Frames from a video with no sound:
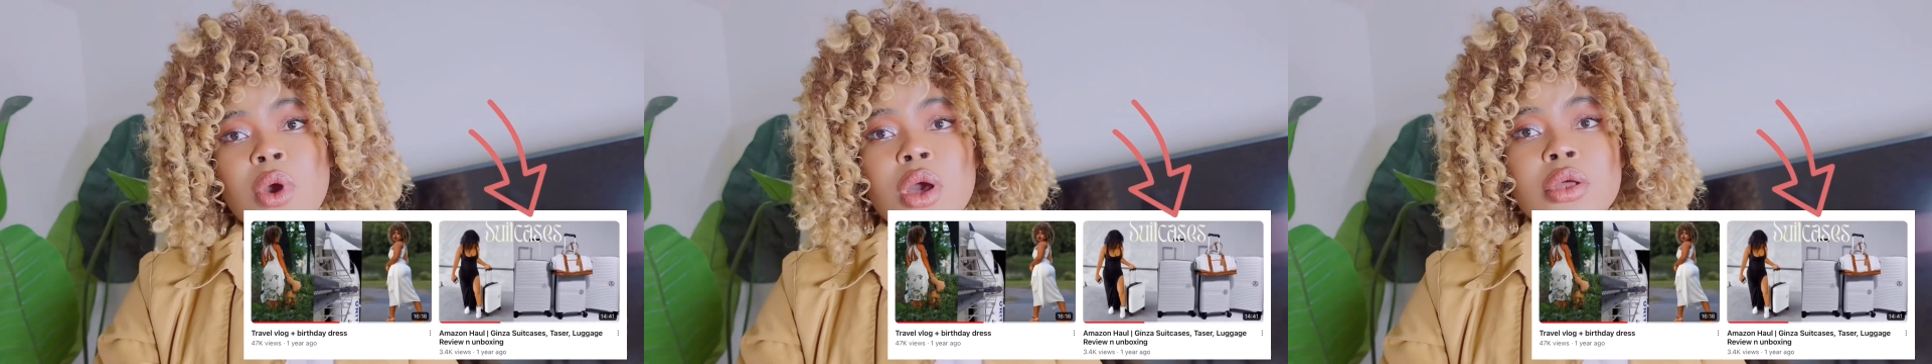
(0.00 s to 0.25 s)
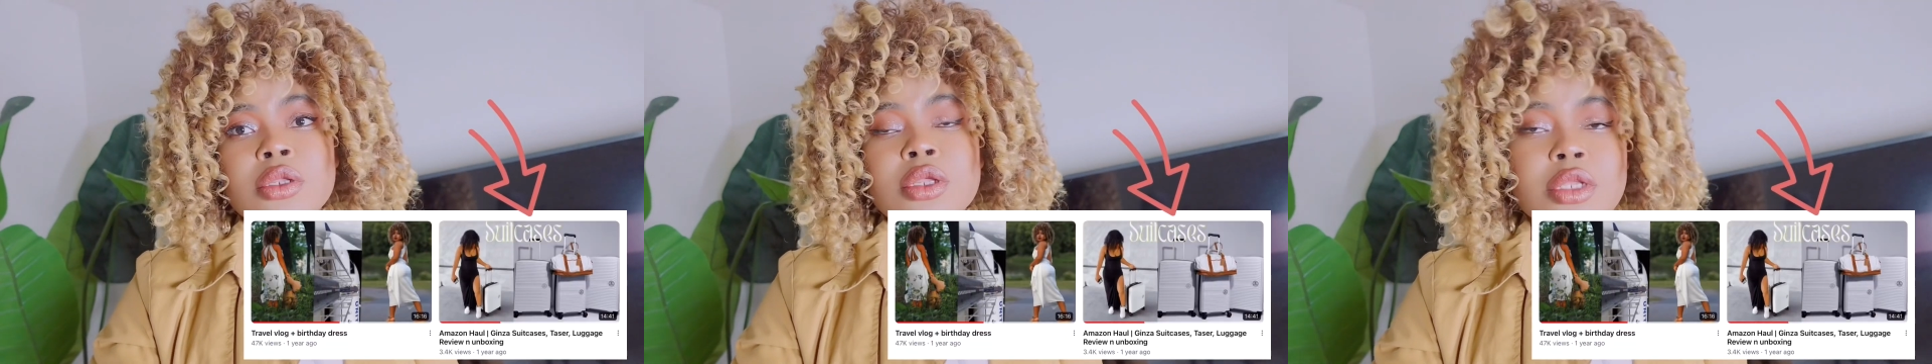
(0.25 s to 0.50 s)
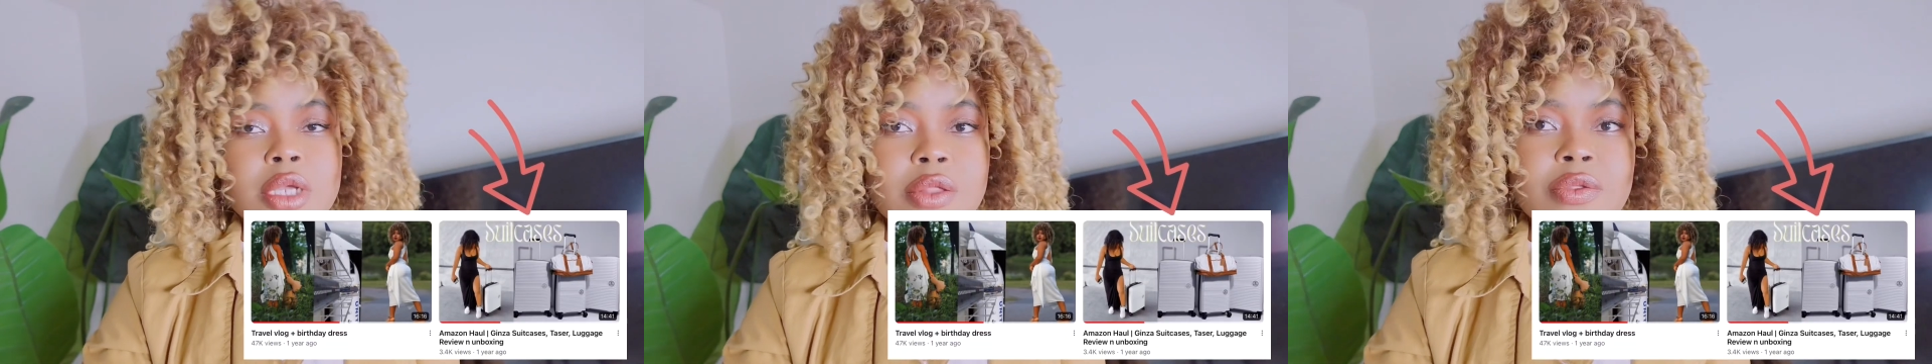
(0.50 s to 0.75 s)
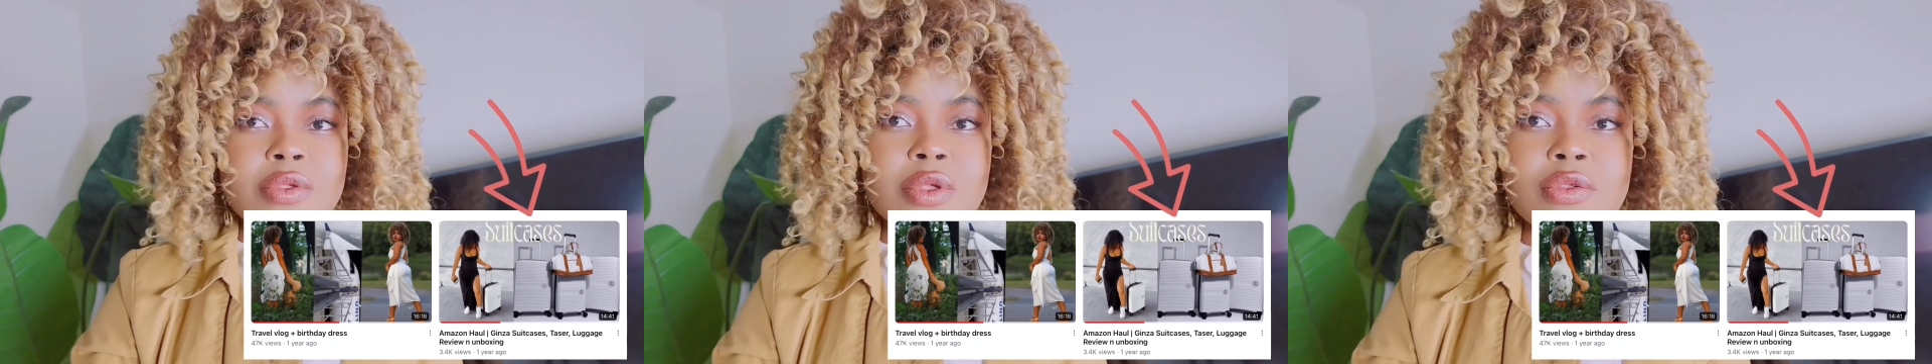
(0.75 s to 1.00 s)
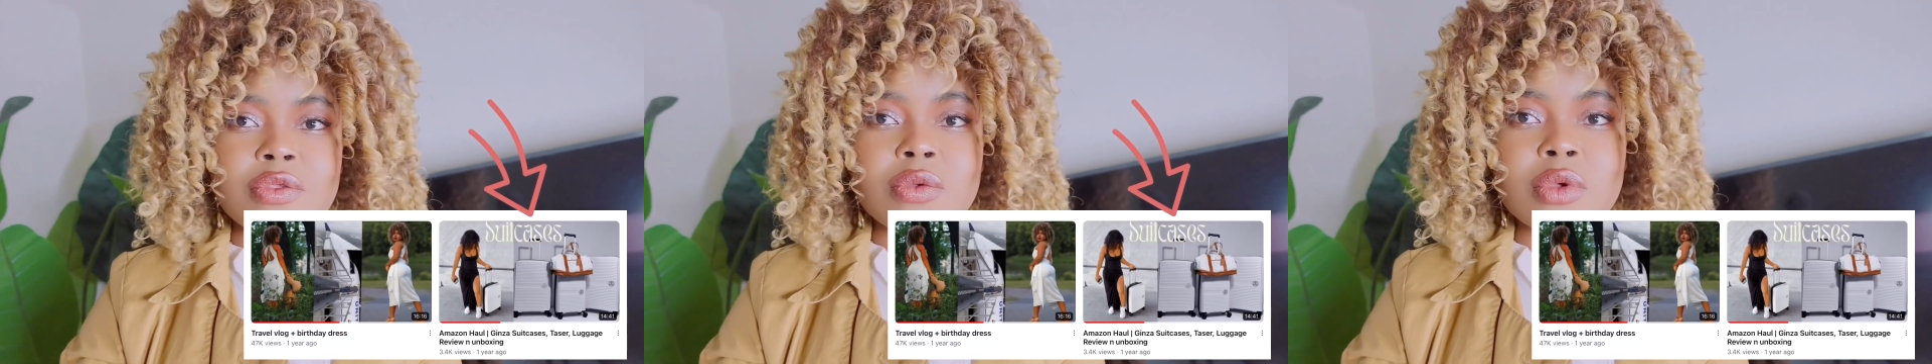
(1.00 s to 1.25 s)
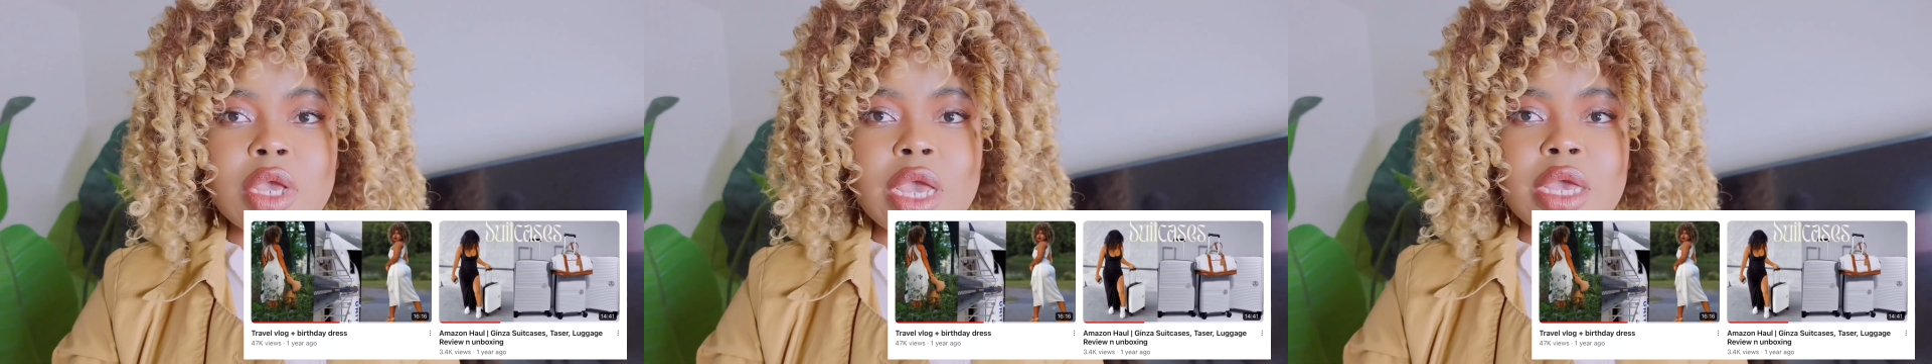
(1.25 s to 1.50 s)
on the Gen Z
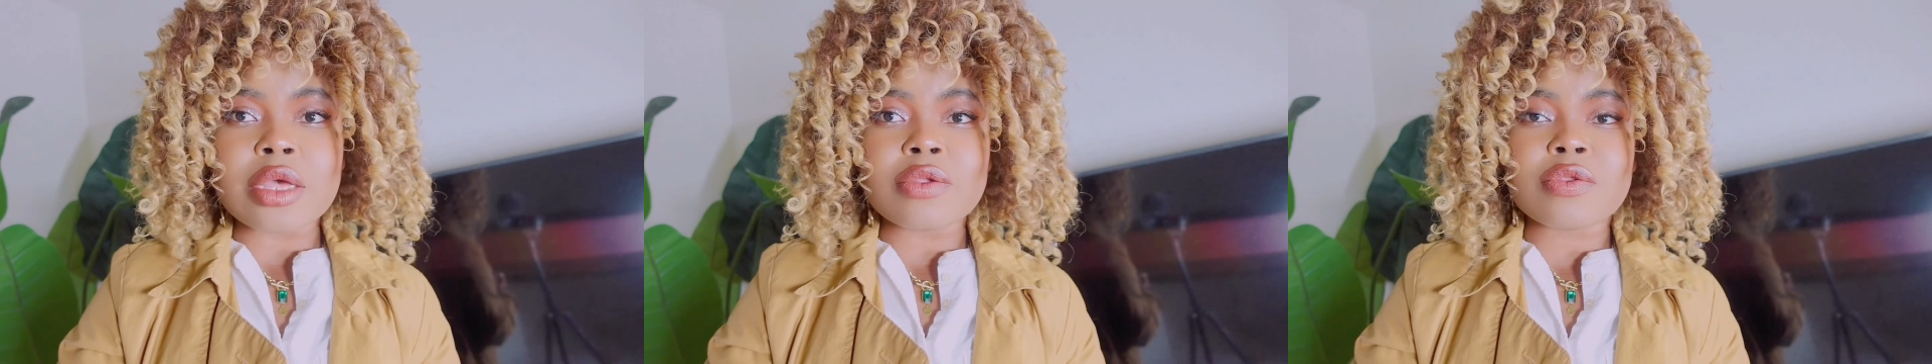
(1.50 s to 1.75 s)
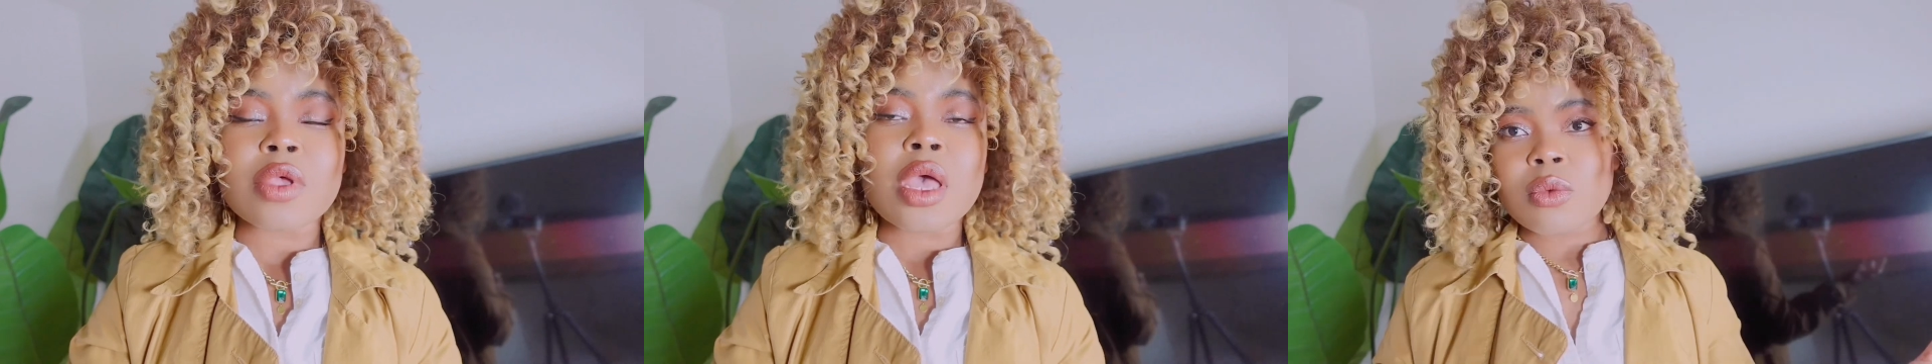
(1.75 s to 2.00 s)
suitcase.